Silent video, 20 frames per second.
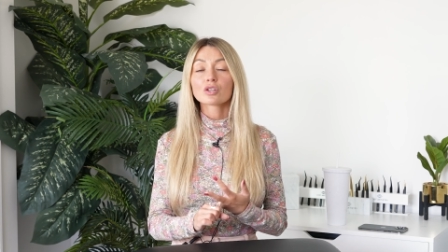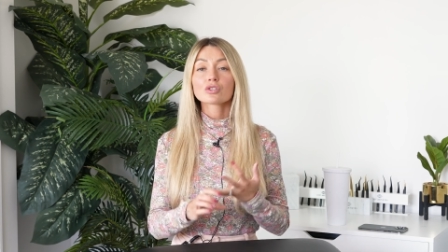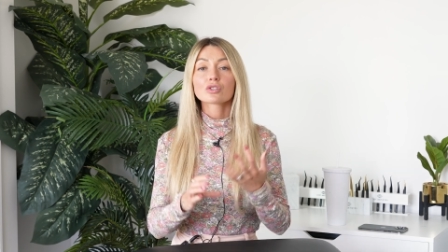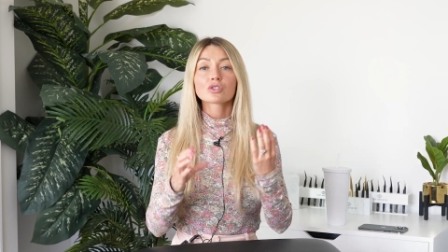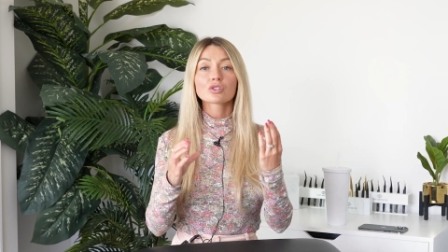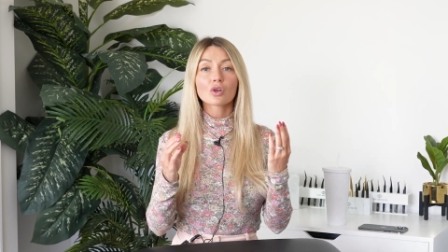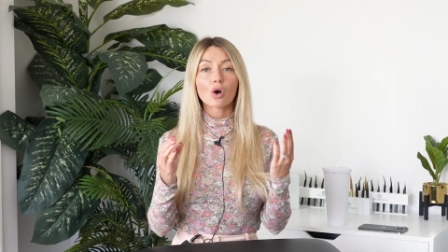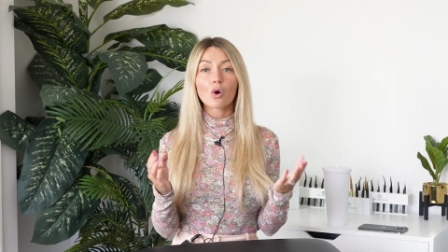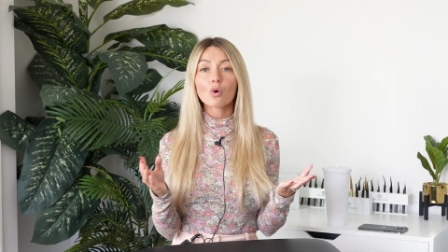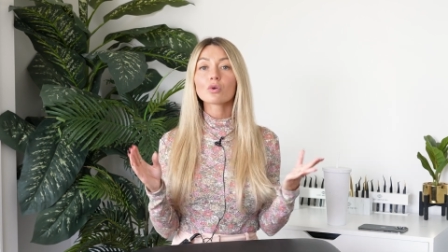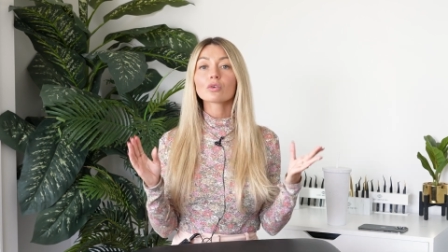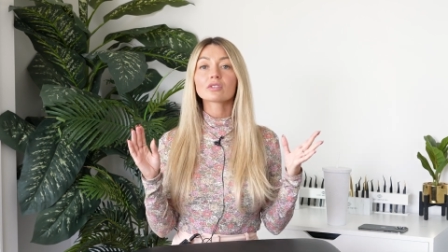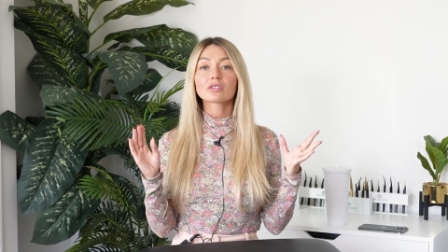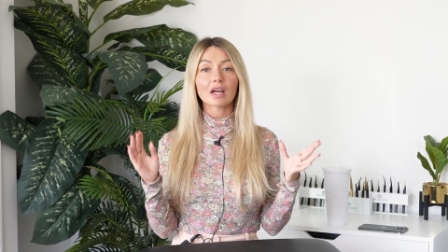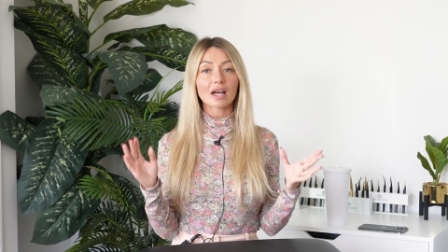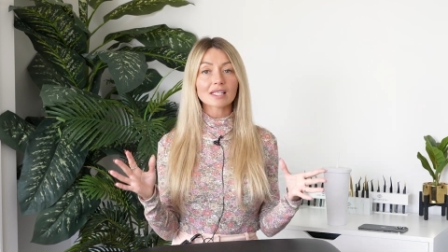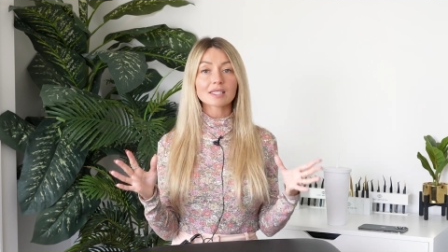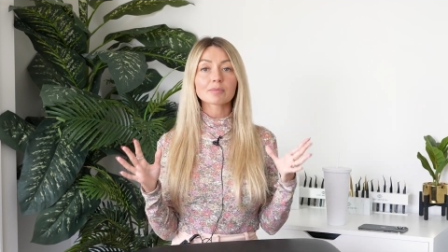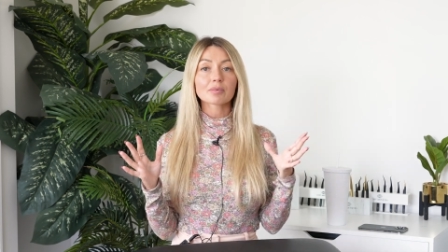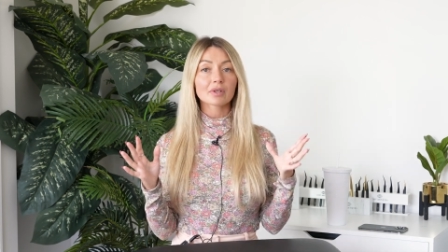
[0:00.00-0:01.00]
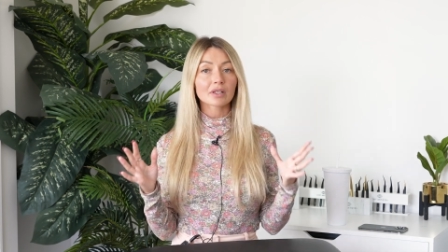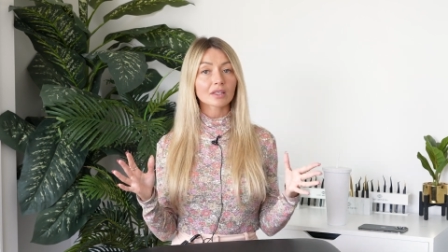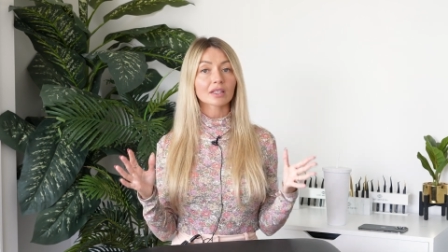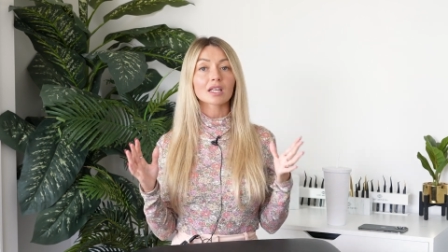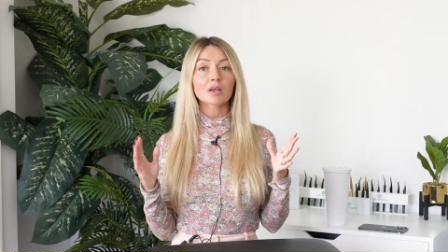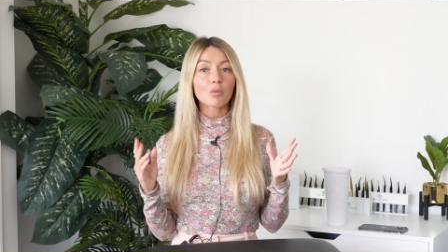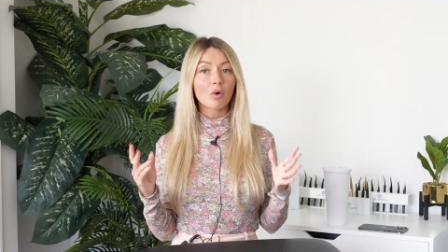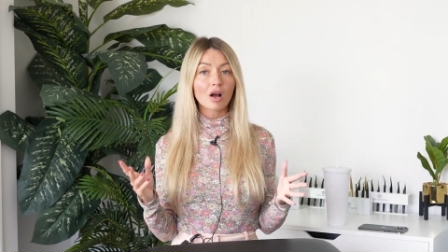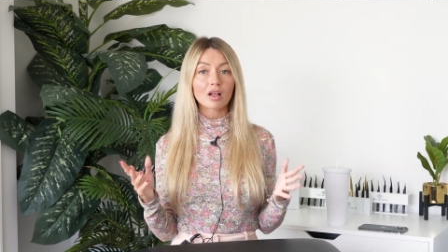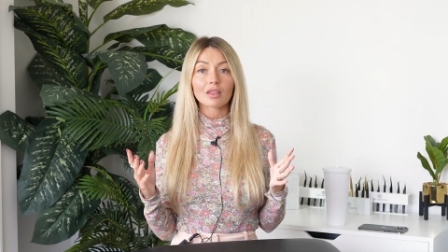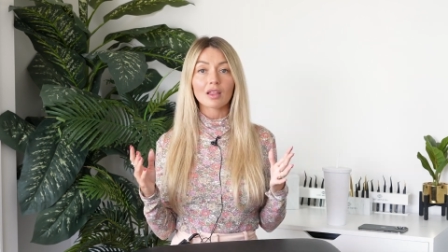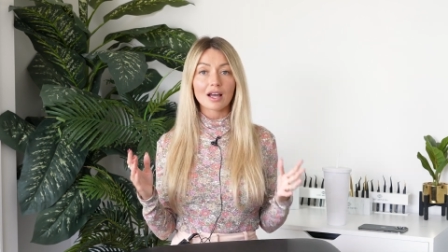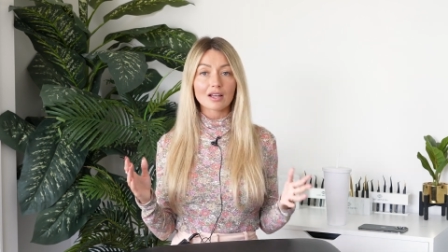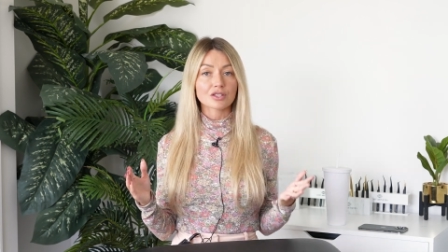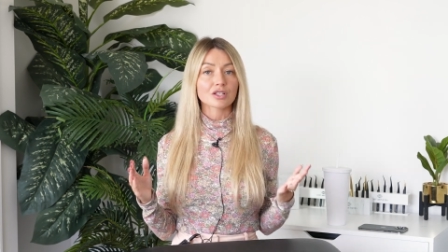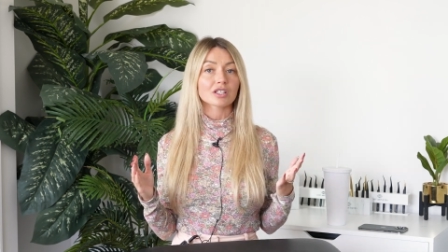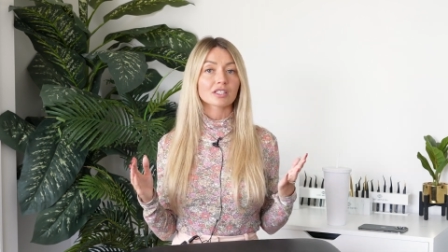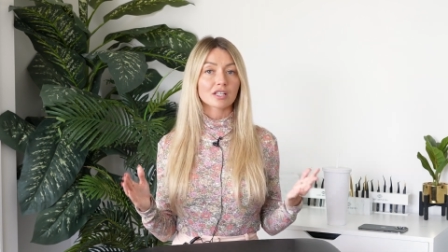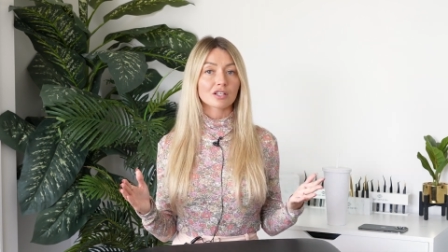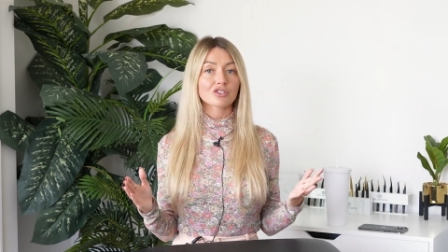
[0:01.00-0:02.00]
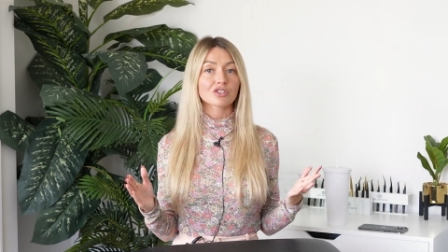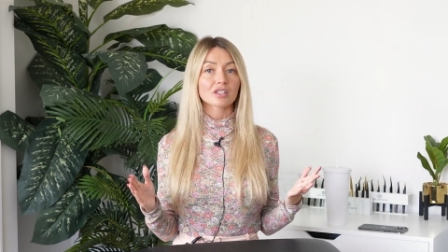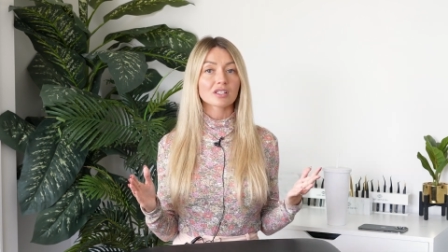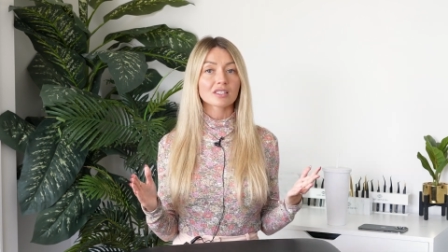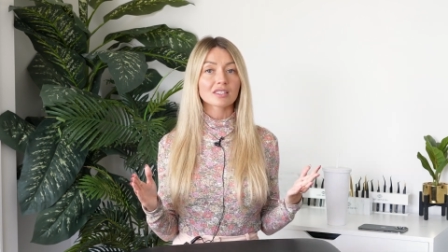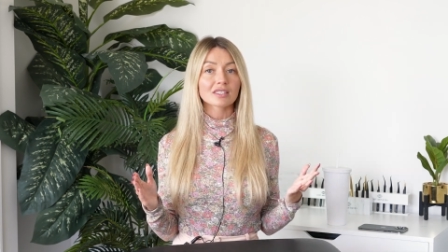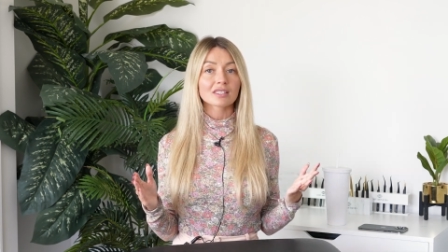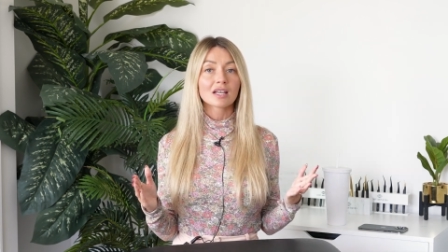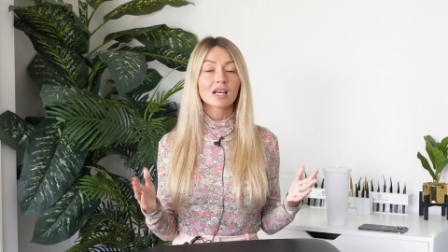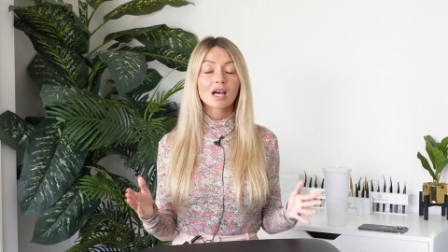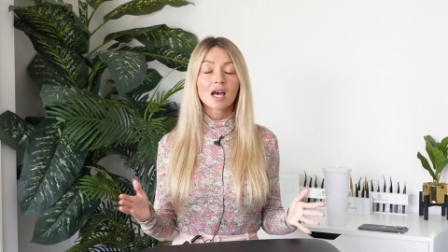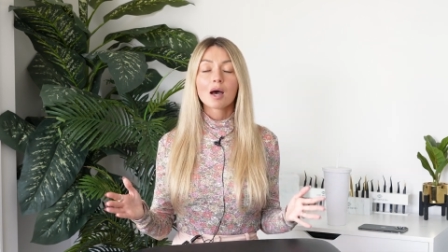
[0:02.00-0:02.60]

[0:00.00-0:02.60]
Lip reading: so desperately want lash extensions,